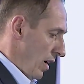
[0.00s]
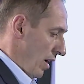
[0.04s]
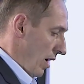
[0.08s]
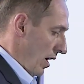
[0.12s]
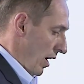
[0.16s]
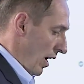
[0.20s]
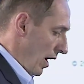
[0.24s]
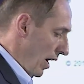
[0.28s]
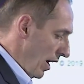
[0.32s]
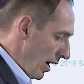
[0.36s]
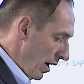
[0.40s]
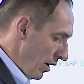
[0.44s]

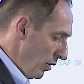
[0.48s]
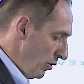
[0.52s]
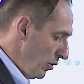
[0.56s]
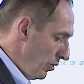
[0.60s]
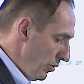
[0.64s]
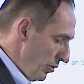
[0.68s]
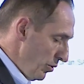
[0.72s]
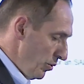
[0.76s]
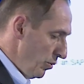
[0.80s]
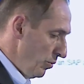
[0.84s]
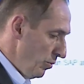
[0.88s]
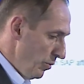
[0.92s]
how
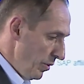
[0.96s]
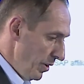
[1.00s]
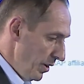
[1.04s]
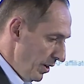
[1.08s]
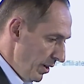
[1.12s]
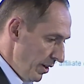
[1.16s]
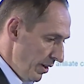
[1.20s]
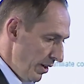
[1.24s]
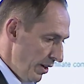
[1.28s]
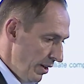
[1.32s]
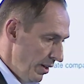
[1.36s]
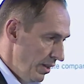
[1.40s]
do
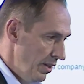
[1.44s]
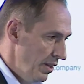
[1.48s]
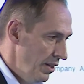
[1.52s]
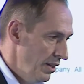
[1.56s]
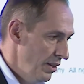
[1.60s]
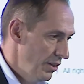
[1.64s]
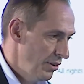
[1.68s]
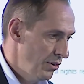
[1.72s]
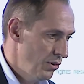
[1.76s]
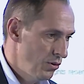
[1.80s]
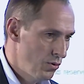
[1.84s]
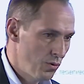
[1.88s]
we
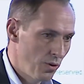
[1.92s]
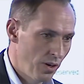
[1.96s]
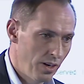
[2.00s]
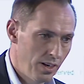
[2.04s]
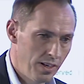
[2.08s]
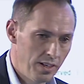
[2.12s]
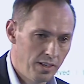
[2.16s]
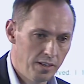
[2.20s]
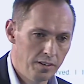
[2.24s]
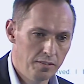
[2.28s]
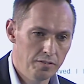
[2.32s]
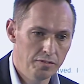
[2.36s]

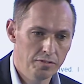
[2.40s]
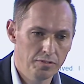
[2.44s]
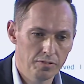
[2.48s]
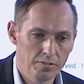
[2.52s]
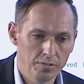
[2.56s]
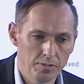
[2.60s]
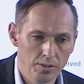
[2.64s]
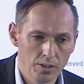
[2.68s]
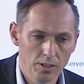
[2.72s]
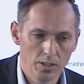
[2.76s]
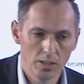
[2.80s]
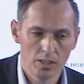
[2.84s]

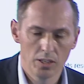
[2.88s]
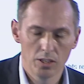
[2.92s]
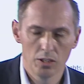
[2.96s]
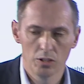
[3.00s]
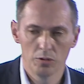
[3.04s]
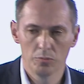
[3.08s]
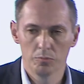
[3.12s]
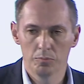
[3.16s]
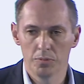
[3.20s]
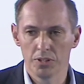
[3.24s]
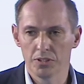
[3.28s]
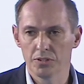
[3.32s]
drive
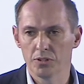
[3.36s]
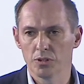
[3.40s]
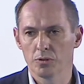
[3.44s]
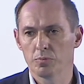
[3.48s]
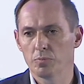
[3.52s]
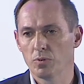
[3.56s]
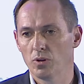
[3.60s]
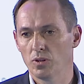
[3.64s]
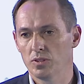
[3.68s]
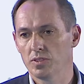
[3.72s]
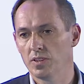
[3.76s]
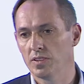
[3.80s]
business
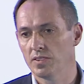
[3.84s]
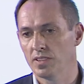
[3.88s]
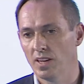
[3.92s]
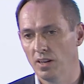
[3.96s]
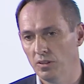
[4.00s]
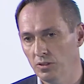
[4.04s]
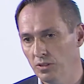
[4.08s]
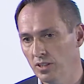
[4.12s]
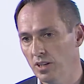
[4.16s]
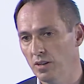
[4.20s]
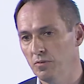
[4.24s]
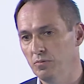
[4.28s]
process
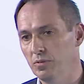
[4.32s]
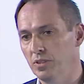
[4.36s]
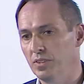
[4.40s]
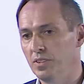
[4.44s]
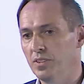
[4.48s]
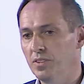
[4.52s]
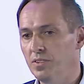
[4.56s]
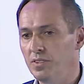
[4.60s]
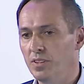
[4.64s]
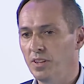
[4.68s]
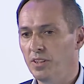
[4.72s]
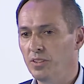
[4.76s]
outcome with
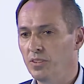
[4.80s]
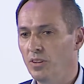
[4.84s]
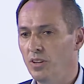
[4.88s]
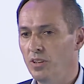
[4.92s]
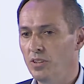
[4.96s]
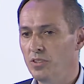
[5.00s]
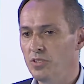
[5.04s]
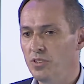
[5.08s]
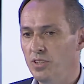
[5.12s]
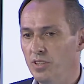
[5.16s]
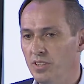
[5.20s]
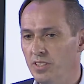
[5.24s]
this
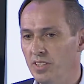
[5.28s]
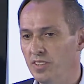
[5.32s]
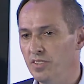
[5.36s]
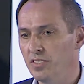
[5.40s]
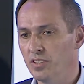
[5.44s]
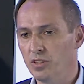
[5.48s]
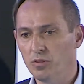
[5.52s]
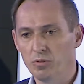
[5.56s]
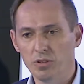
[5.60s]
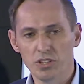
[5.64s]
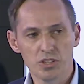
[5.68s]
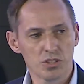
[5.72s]
technology? That's
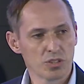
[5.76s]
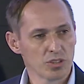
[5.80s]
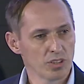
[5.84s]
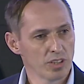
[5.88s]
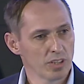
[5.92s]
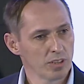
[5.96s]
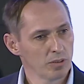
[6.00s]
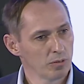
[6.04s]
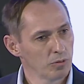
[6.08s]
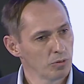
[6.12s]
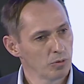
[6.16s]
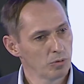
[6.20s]
a question
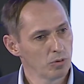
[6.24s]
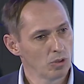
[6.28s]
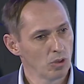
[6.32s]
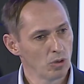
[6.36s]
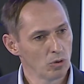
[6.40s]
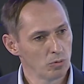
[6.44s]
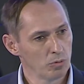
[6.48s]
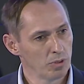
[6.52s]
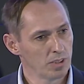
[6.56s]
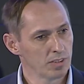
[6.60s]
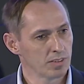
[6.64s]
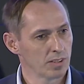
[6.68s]
that I will
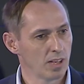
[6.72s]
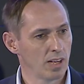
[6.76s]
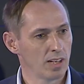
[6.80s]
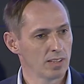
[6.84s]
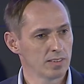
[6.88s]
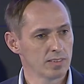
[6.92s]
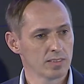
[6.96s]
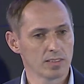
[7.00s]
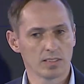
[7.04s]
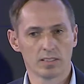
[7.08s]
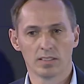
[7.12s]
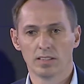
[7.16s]
always
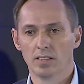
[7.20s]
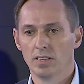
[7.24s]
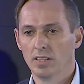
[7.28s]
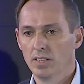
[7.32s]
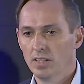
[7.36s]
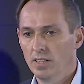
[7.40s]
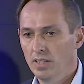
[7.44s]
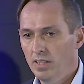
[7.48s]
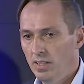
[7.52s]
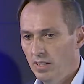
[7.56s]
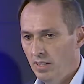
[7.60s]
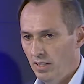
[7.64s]
ask,
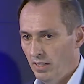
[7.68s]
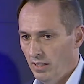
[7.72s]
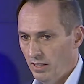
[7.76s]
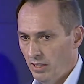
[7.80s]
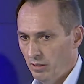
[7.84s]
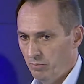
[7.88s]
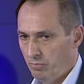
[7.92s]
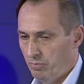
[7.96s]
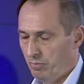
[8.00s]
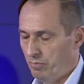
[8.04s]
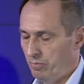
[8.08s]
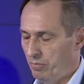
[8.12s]

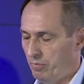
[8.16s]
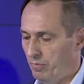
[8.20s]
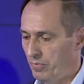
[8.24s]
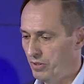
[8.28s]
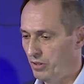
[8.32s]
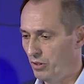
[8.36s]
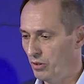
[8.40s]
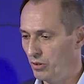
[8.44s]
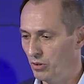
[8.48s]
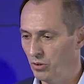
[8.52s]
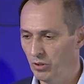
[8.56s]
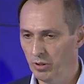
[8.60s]

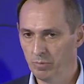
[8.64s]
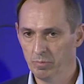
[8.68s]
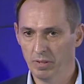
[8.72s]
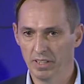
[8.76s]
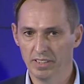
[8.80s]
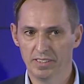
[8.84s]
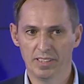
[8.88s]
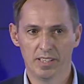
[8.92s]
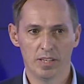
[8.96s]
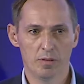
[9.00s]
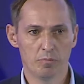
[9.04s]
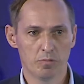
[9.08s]
not only my
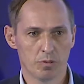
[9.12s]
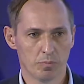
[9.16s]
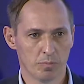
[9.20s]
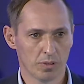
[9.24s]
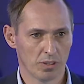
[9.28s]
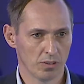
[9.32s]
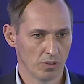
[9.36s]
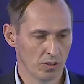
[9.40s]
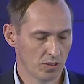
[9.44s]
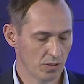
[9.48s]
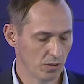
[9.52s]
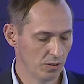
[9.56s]
teams,
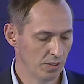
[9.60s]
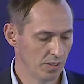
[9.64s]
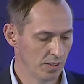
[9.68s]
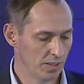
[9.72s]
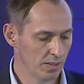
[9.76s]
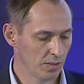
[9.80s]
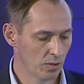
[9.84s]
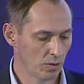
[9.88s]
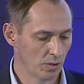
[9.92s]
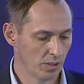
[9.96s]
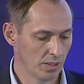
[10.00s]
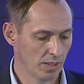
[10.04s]
but also in
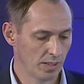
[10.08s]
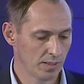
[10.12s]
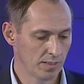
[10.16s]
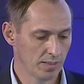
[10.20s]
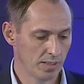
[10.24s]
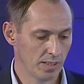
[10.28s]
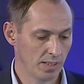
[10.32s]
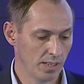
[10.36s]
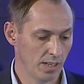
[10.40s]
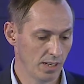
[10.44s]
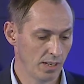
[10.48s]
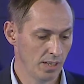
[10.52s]
this context
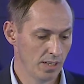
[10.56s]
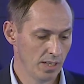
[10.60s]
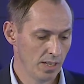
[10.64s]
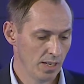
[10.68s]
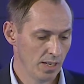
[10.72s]
here.